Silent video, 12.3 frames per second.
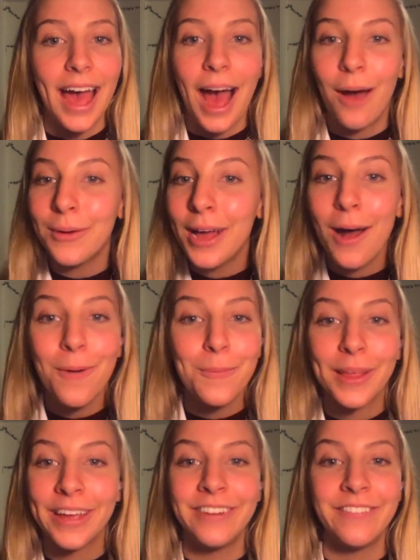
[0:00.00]
I want to help
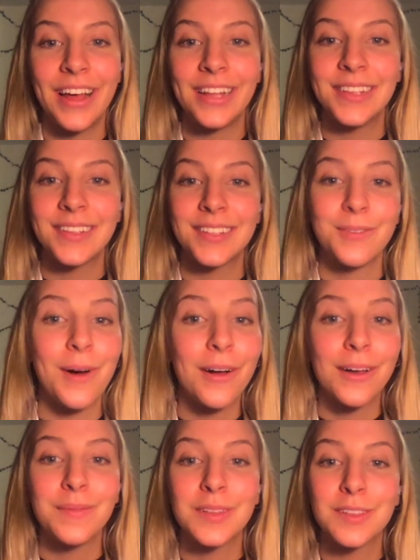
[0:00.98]
plan events to
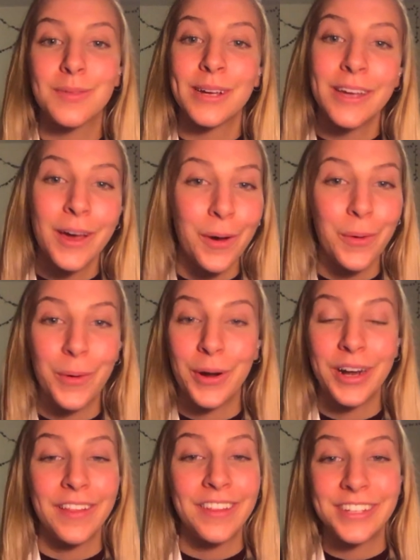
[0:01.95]
welcome the spring
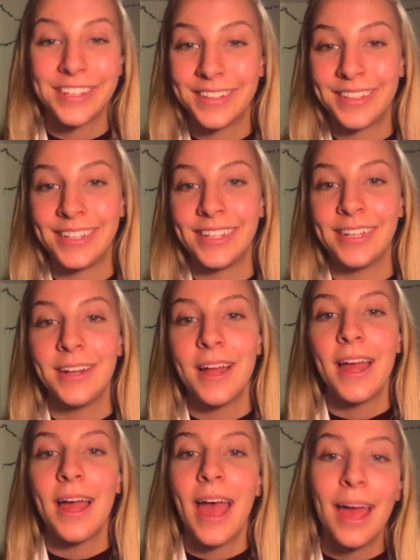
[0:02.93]
cohort of the GC
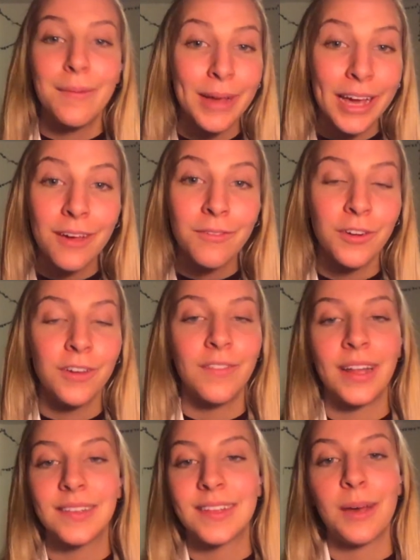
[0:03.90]
and make up for
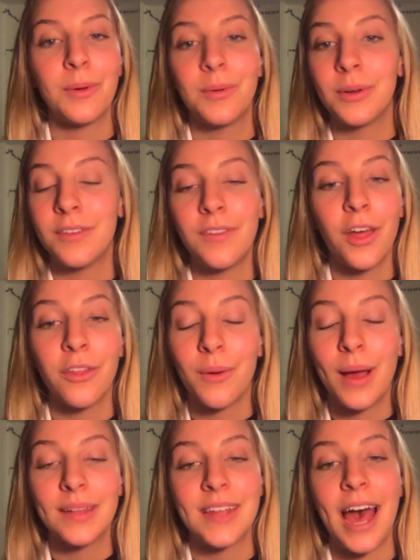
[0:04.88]
events that we would have
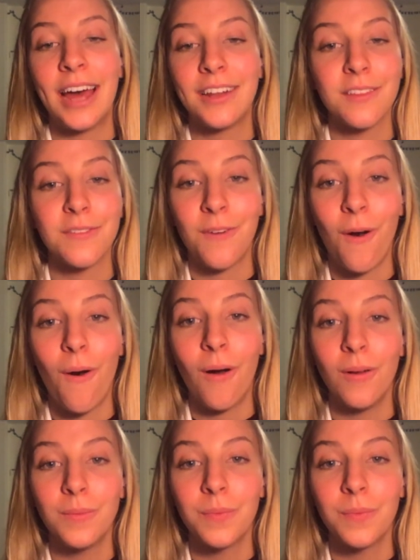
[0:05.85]
otherwise had in the fall.